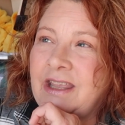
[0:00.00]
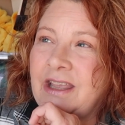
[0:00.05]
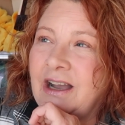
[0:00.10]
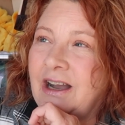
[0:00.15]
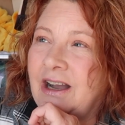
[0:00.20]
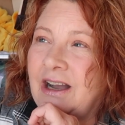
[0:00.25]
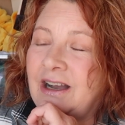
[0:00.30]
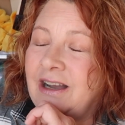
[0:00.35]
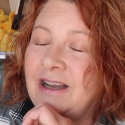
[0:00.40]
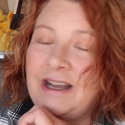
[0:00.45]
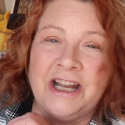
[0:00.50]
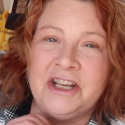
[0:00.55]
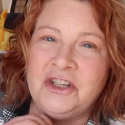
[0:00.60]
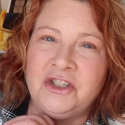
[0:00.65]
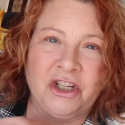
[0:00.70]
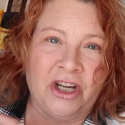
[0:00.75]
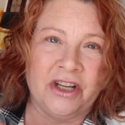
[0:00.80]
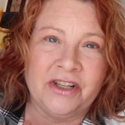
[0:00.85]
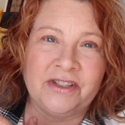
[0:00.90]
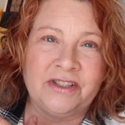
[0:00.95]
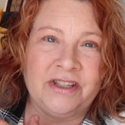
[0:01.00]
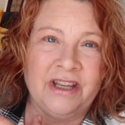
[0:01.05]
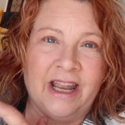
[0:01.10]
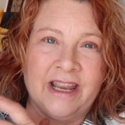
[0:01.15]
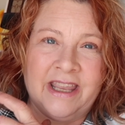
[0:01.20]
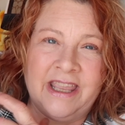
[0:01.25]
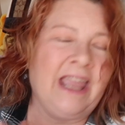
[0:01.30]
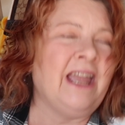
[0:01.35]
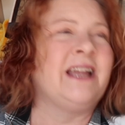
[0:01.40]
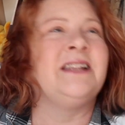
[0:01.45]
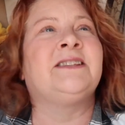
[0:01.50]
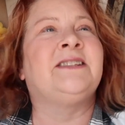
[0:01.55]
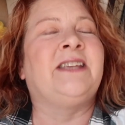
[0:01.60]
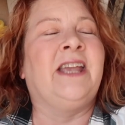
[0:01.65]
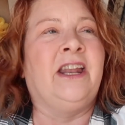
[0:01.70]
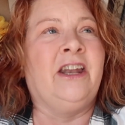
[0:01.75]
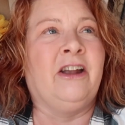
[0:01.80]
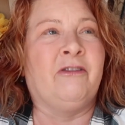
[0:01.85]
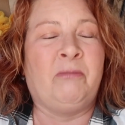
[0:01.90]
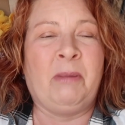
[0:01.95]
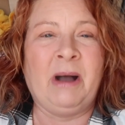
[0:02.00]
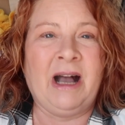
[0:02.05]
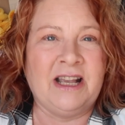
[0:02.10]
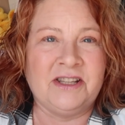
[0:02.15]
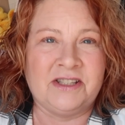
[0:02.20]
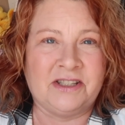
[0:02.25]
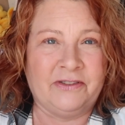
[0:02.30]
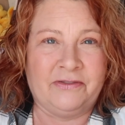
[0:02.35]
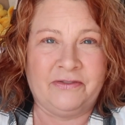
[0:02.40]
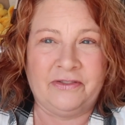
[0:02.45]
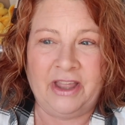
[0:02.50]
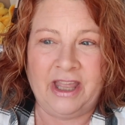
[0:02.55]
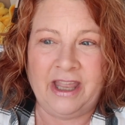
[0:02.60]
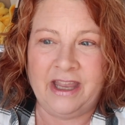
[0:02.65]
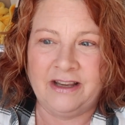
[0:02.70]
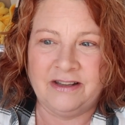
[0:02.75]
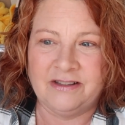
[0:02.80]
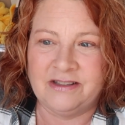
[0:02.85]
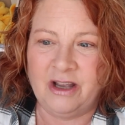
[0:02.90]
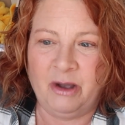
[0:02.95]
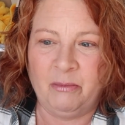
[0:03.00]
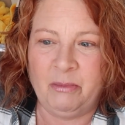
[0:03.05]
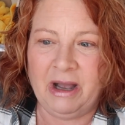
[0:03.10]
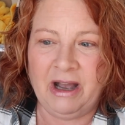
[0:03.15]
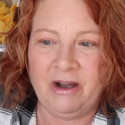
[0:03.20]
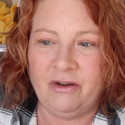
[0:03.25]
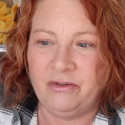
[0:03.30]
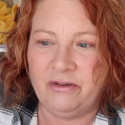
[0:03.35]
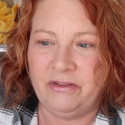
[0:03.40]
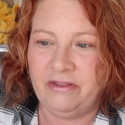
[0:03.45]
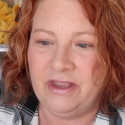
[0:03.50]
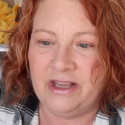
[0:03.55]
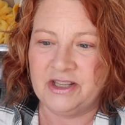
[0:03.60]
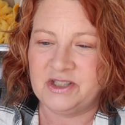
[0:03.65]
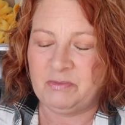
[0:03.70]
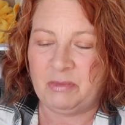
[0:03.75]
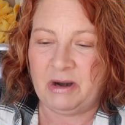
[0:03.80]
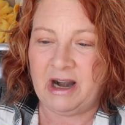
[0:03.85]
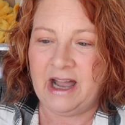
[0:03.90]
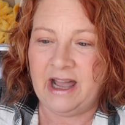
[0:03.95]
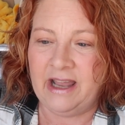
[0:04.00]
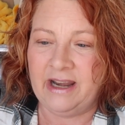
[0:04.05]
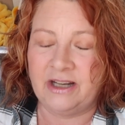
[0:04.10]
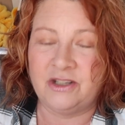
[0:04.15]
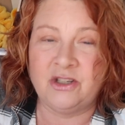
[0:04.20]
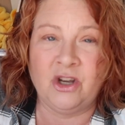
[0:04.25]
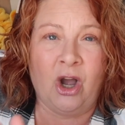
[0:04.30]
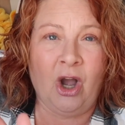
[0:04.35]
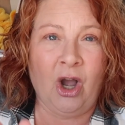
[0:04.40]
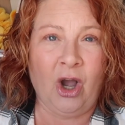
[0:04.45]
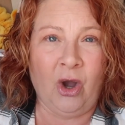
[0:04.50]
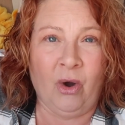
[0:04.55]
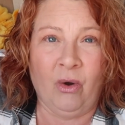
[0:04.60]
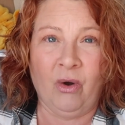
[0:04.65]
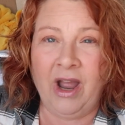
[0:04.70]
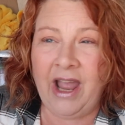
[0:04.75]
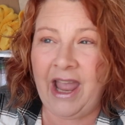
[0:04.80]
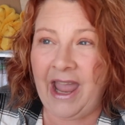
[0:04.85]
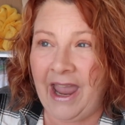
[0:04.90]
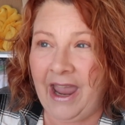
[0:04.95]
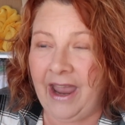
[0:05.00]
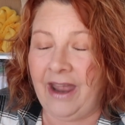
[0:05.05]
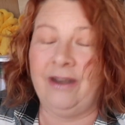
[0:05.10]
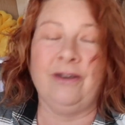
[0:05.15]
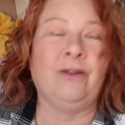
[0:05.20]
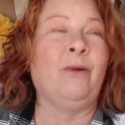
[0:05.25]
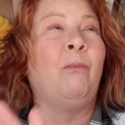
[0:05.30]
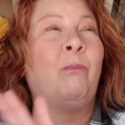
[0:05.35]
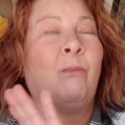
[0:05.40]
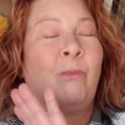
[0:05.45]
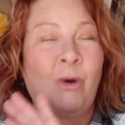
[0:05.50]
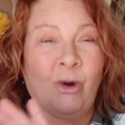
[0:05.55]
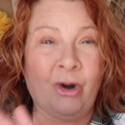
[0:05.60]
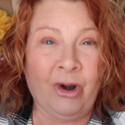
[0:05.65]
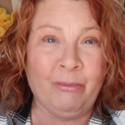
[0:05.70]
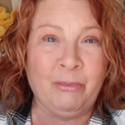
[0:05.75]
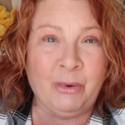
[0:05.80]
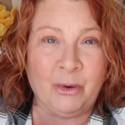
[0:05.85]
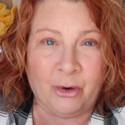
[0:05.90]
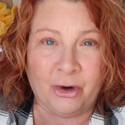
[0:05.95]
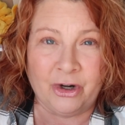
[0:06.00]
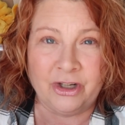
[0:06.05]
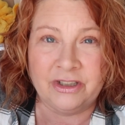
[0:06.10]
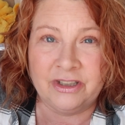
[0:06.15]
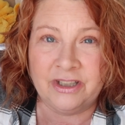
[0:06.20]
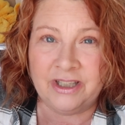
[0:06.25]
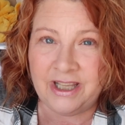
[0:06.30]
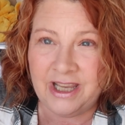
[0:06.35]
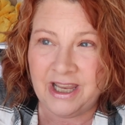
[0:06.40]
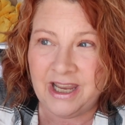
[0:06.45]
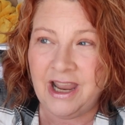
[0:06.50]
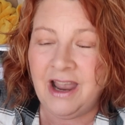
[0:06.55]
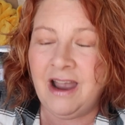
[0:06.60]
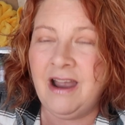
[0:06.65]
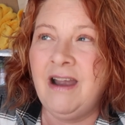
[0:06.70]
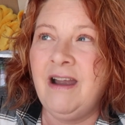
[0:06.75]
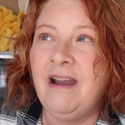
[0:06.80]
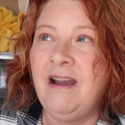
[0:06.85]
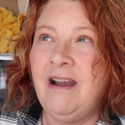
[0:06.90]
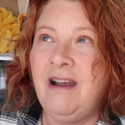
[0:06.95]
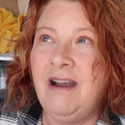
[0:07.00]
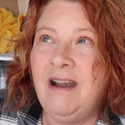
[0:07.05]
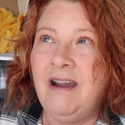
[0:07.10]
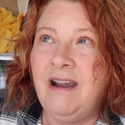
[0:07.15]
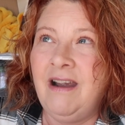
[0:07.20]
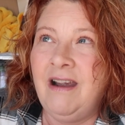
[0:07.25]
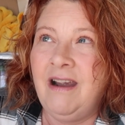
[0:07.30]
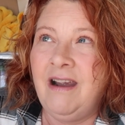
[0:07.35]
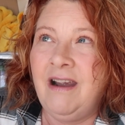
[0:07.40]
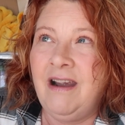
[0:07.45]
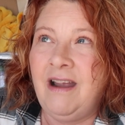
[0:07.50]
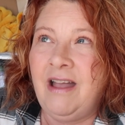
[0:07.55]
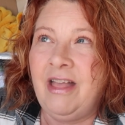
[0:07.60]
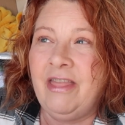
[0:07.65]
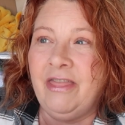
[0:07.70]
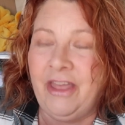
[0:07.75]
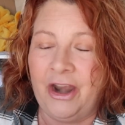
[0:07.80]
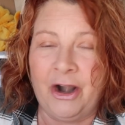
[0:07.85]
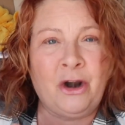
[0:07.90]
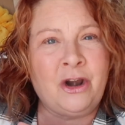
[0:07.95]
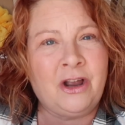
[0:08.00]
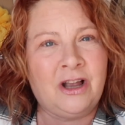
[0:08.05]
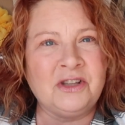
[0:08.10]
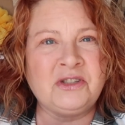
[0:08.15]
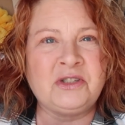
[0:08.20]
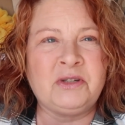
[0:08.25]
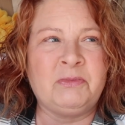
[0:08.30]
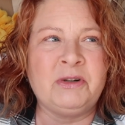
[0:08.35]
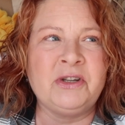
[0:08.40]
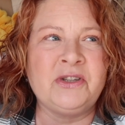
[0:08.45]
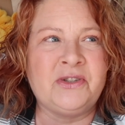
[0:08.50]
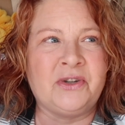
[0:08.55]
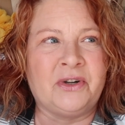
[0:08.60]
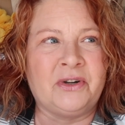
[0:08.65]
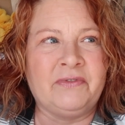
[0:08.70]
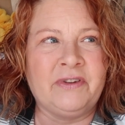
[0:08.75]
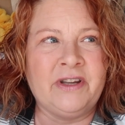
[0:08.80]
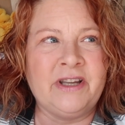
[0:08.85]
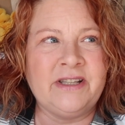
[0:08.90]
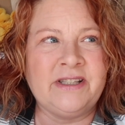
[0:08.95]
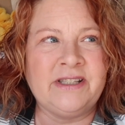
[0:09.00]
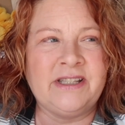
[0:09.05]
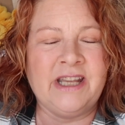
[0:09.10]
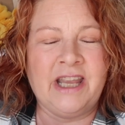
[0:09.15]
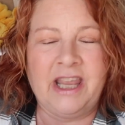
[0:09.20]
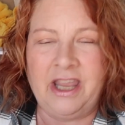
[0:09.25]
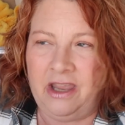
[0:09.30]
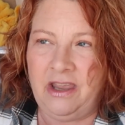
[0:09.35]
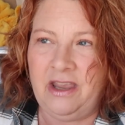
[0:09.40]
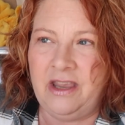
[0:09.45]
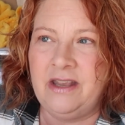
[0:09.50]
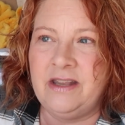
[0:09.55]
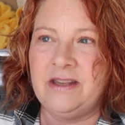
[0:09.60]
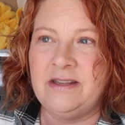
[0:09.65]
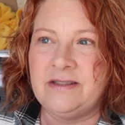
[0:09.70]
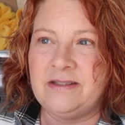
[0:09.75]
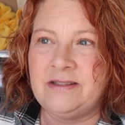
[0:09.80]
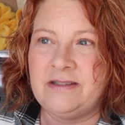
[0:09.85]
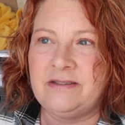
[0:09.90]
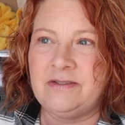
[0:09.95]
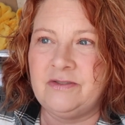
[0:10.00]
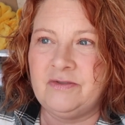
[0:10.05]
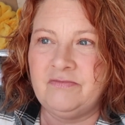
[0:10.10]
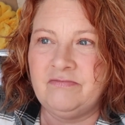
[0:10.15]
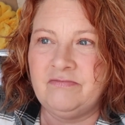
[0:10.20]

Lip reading: I can't say enough positive things about this product. Oh, and more importantly, their customer service is